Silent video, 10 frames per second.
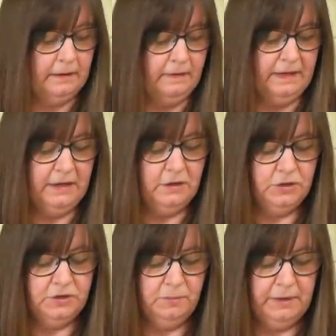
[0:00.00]
And then
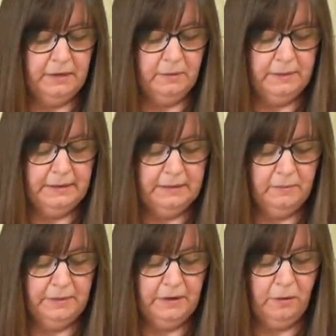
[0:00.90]
just pick up a little
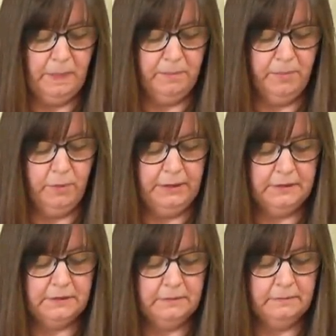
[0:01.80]
bit on the point,